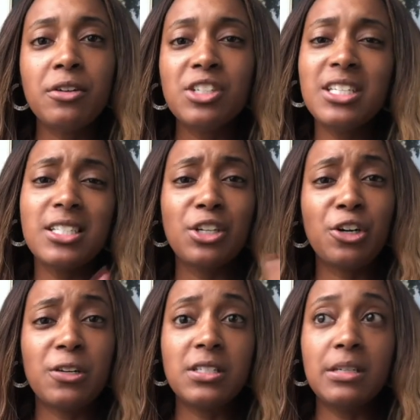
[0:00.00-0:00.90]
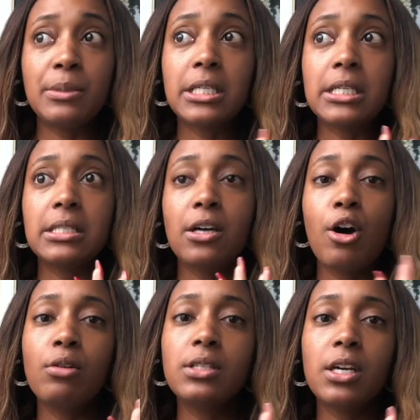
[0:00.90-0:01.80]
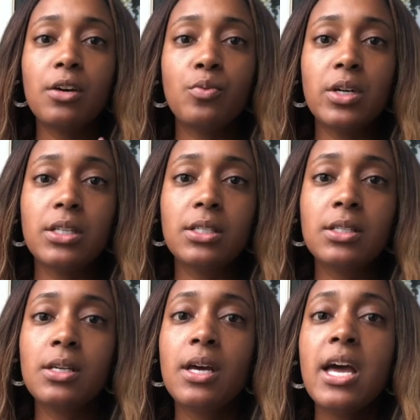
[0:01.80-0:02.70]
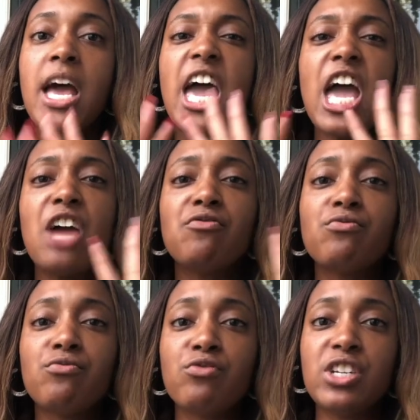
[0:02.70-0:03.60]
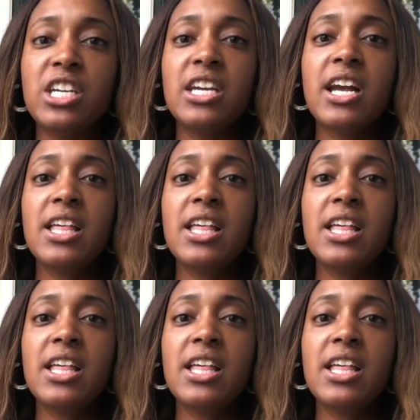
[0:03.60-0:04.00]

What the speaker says: just as a courtesy, because the hotel was everything.